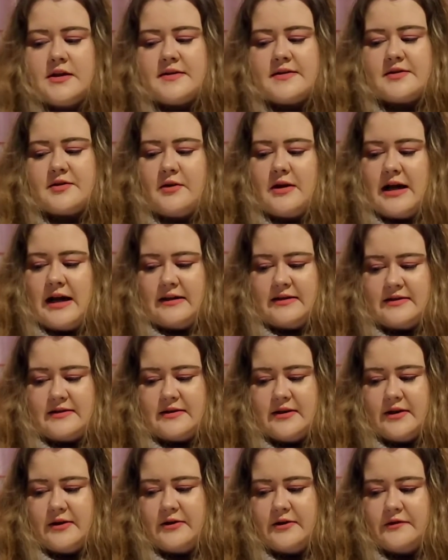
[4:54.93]
So I had to
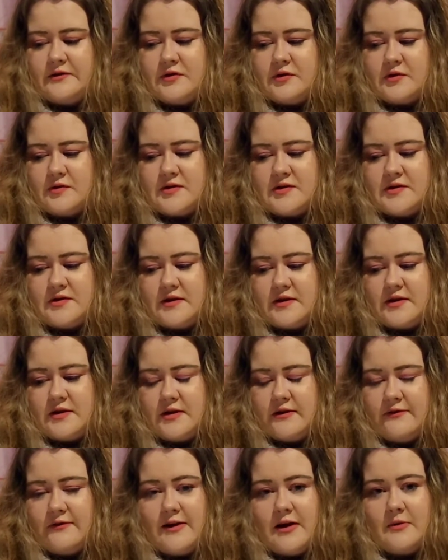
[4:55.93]
kind of go to
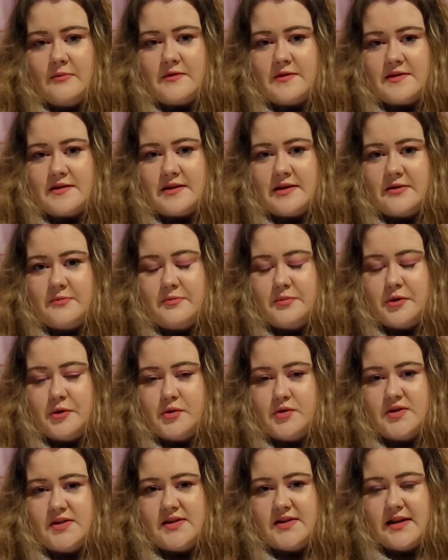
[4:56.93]
the pharmacy in
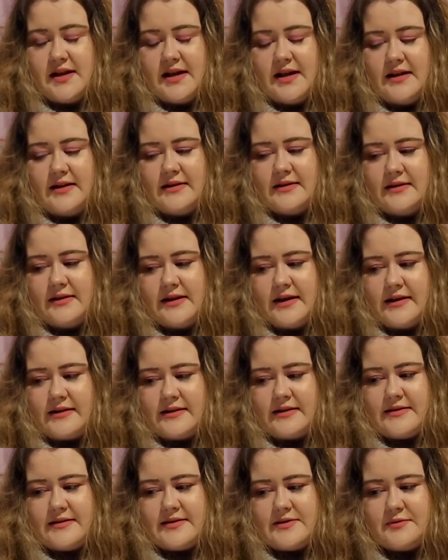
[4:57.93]
Boots and
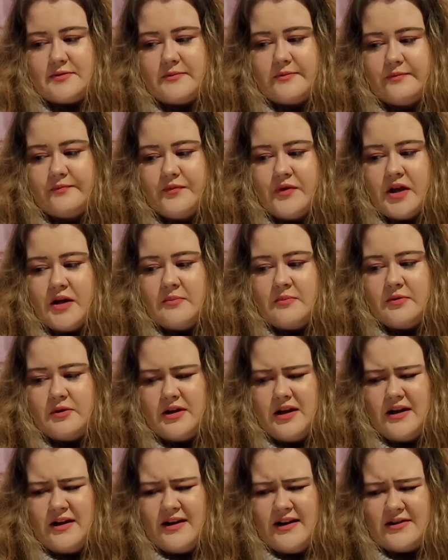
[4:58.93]
get this one.
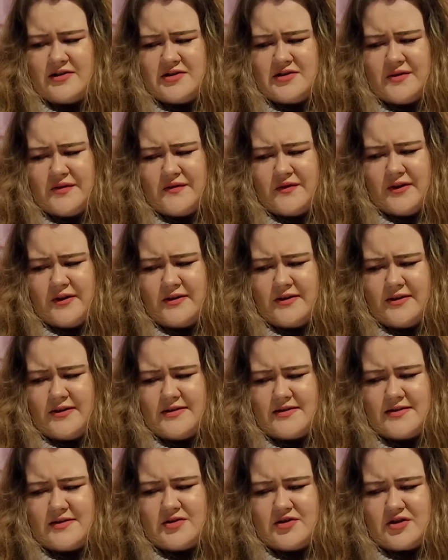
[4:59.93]
But I actually find that
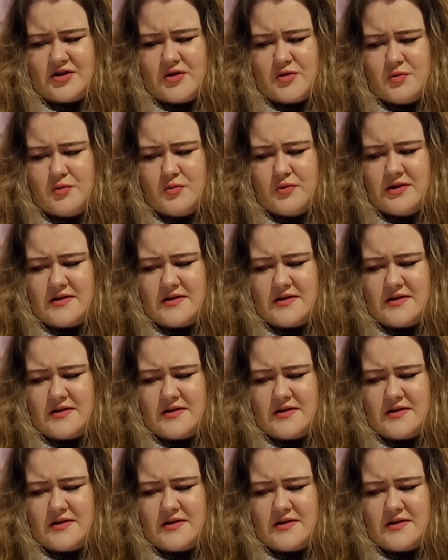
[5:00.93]
it's a dupe.